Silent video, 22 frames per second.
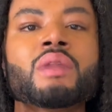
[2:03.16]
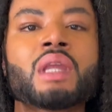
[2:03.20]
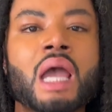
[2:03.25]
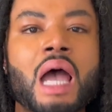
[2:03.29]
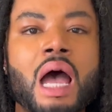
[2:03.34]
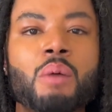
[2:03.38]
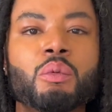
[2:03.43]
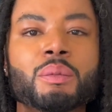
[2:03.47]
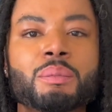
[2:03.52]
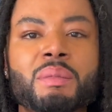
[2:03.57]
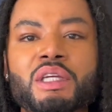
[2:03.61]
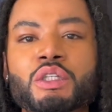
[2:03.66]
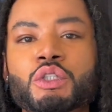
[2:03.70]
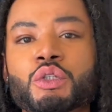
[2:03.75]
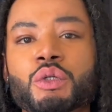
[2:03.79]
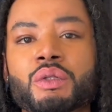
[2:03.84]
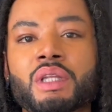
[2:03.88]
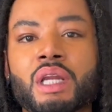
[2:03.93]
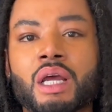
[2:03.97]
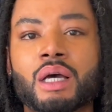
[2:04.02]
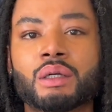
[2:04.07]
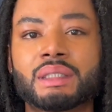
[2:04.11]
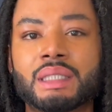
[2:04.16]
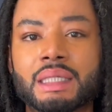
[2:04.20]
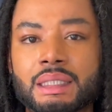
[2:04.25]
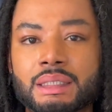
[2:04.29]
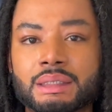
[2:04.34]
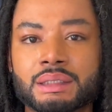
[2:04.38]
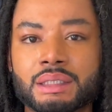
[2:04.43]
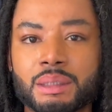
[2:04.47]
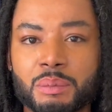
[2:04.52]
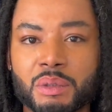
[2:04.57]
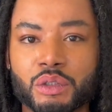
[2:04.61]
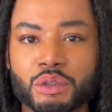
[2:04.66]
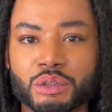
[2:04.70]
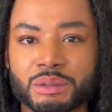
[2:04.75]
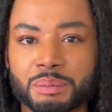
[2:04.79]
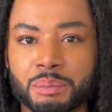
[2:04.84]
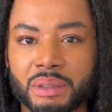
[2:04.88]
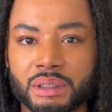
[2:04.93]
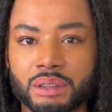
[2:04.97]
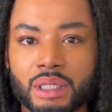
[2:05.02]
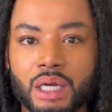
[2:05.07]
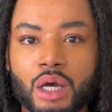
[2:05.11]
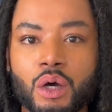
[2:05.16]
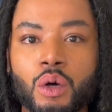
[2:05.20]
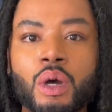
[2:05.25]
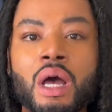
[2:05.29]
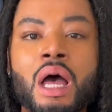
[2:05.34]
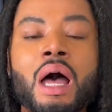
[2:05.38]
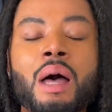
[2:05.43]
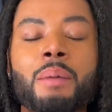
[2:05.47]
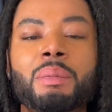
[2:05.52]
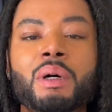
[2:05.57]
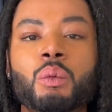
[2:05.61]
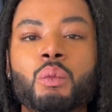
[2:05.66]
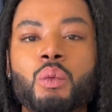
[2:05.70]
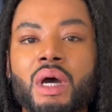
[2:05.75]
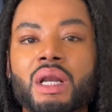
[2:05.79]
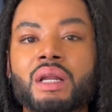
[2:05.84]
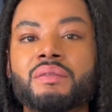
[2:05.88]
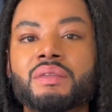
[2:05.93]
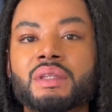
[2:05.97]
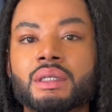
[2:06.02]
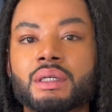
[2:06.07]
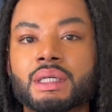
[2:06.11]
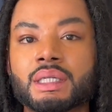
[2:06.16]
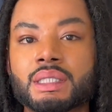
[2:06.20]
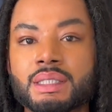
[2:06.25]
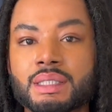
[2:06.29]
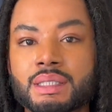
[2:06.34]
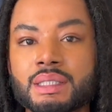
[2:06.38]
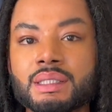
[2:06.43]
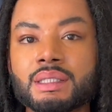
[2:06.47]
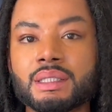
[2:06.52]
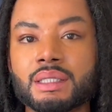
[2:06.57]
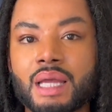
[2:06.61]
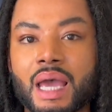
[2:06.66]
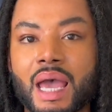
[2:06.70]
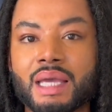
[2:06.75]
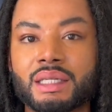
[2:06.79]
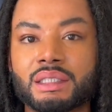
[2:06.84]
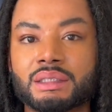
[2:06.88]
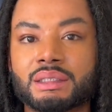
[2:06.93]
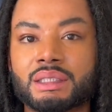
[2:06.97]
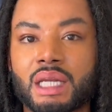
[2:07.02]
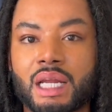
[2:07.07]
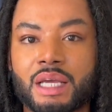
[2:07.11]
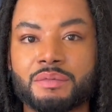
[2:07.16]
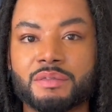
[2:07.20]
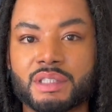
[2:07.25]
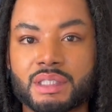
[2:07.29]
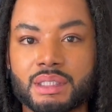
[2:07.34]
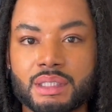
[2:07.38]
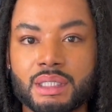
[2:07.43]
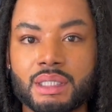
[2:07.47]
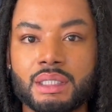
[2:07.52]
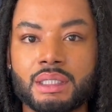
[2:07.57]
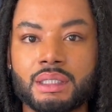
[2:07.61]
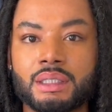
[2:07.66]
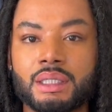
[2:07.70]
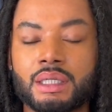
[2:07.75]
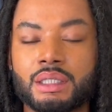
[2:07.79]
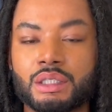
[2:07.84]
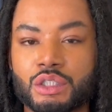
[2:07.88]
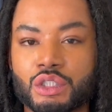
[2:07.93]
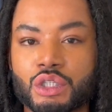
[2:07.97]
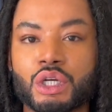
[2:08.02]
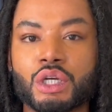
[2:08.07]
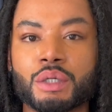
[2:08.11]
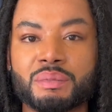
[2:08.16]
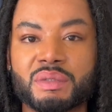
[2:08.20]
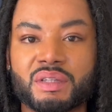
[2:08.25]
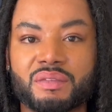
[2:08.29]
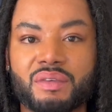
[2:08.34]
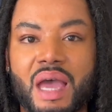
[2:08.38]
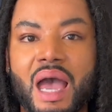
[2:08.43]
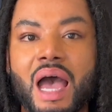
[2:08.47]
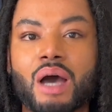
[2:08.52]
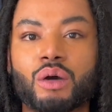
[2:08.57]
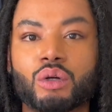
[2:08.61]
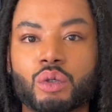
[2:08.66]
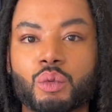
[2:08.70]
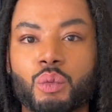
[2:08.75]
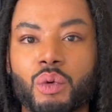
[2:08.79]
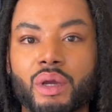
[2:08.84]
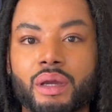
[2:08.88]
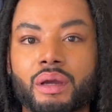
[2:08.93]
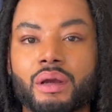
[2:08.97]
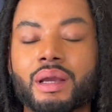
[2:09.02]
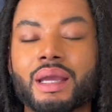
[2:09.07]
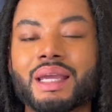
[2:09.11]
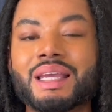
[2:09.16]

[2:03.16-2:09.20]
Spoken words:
I will make sure that I'll link similars below. But one of the consistent items that I'm seeing in terms of outerwear